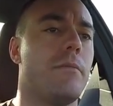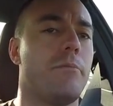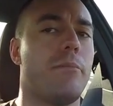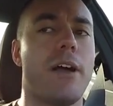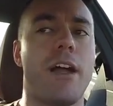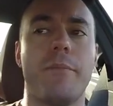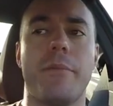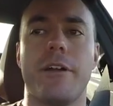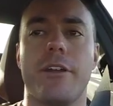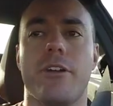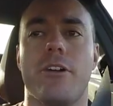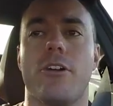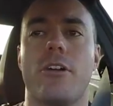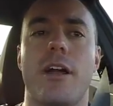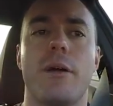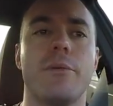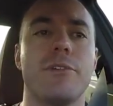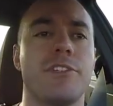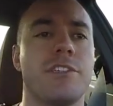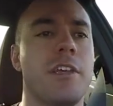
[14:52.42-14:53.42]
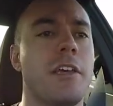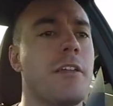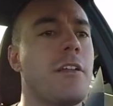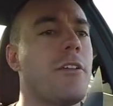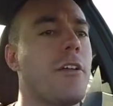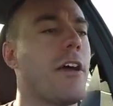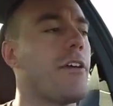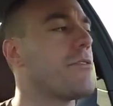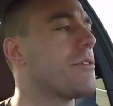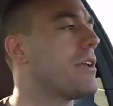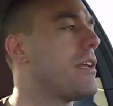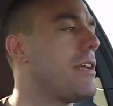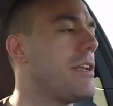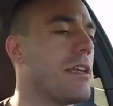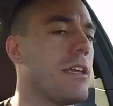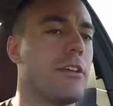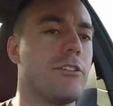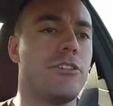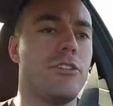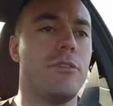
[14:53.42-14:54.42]
buy my car, I was set on either
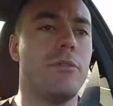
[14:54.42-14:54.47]
getting